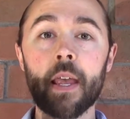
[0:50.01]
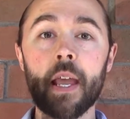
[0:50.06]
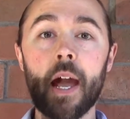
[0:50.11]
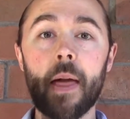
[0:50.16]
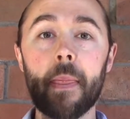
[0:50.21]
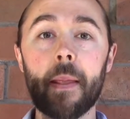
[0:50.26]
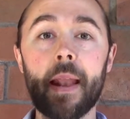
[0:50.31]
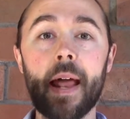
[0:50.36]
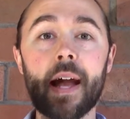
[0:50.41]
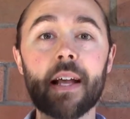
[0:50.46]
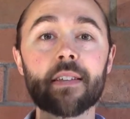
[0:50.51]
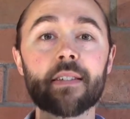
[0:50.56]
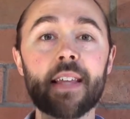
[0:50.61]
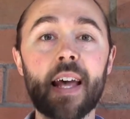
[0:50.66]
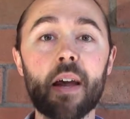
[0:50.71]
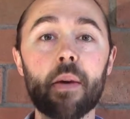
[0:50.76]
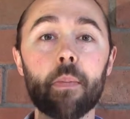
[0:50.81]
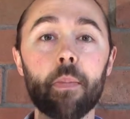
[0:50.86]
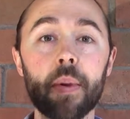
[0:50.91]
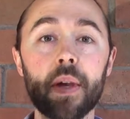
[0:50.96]
And then as
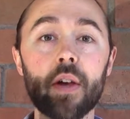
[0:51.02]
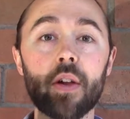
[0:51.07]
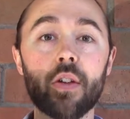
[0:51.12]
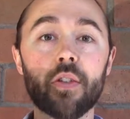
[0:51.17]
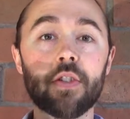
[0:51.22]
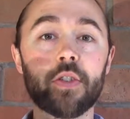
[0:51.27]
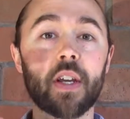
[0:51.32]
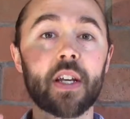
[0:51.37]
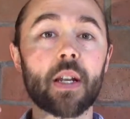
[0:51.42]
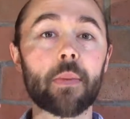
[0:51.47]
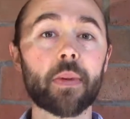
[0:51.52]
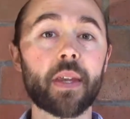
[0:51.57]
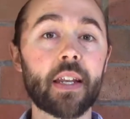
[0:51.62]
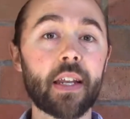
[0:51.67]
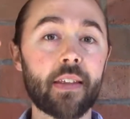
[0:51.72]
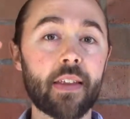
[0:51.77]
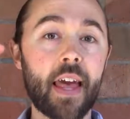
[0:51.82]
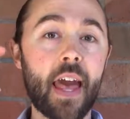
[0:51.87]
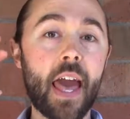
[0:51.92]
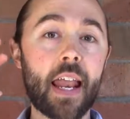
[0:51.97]
that builds, you end up
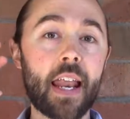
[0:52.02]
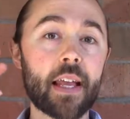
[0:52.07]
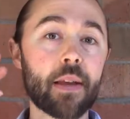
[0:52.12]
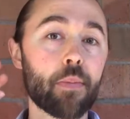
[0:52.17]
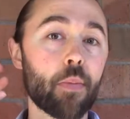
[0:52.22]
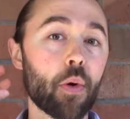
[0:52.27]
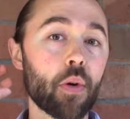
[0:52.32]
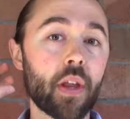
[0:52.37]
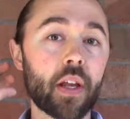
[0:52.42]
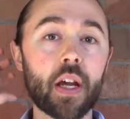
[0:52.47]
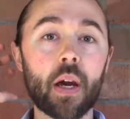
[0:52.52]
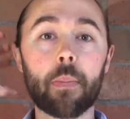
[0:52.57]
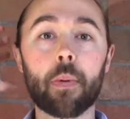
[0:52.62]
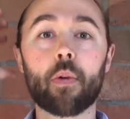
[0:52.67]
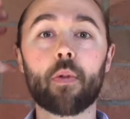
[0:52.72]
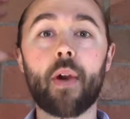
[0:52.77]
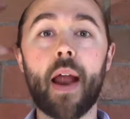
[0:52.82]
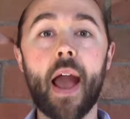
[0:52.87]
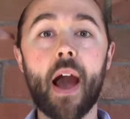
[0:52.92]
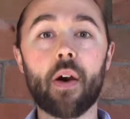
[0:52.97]
getting the headache more like up
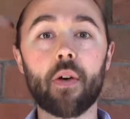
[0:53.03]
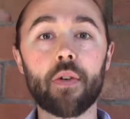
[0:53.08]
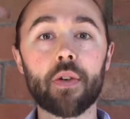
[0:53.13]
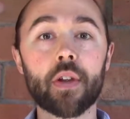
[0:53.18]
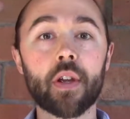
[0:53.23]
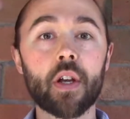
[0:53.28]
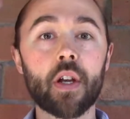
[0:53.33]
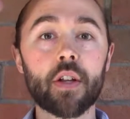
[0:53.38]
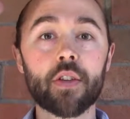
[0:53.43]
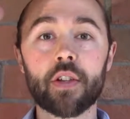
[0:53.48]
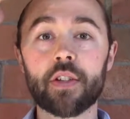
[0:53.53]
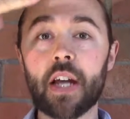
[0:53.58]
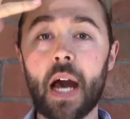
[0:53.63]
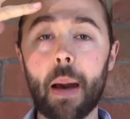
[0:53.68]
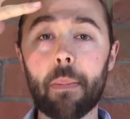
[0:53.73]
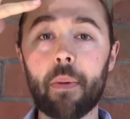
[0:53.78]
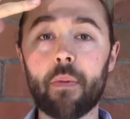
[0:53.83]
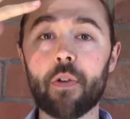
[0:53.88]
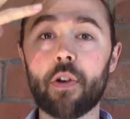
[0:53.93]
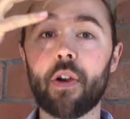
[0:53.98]
around the
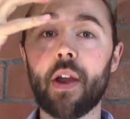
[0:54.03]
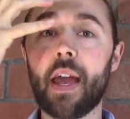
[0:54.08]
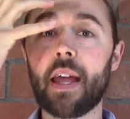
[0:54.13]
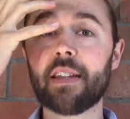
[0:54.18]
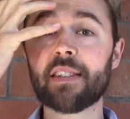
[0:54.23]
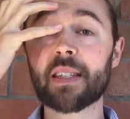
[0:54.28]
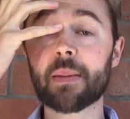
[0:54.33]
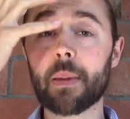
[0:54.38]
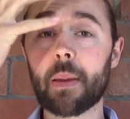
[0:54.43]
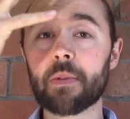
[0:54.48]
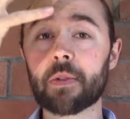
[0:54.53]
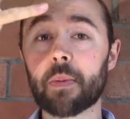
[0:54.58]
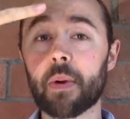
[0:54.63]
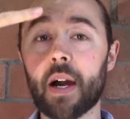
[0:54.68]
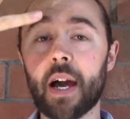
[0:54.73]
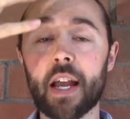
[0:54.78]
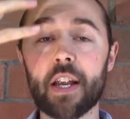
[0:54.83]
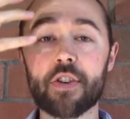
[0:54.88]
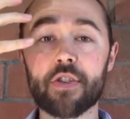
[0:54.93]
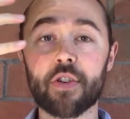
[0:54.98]
top of your head, sometimes
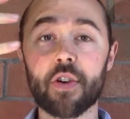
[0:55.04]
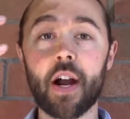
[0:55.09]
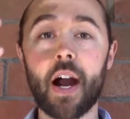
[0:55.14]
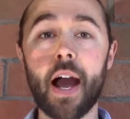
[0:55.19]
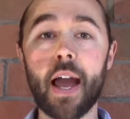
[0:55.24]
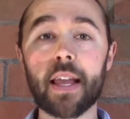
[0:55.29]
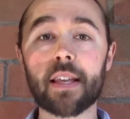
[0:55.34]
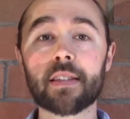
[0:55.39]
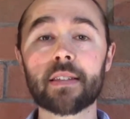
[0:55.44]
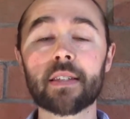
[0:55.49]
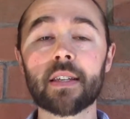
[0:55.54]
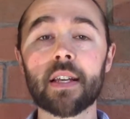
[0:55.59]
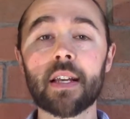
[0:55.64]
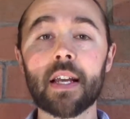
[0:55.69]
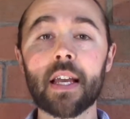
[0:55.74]
behind your eyes.